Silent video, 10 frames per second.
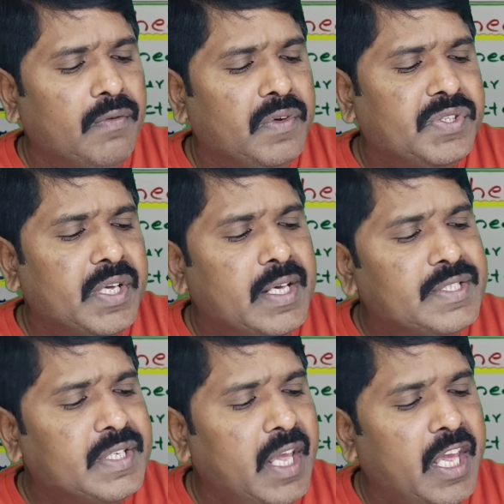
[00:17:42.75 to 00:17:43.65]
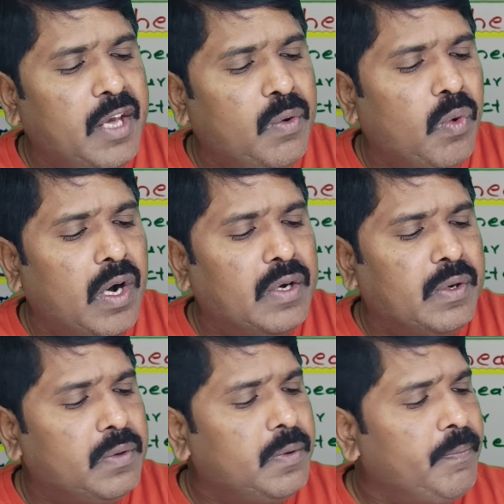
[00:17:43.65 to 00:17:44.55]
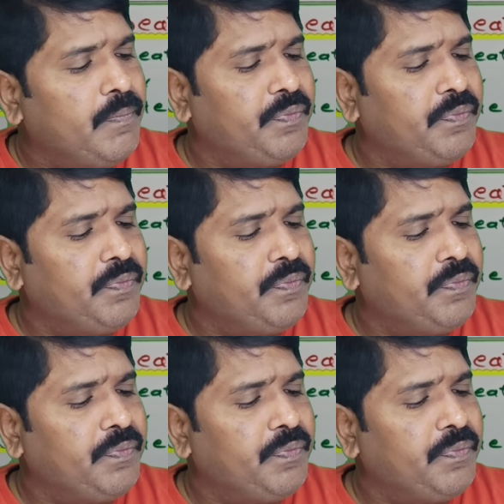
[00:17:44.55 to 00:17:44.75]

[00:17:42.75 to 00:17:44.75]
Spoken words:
which is equal to,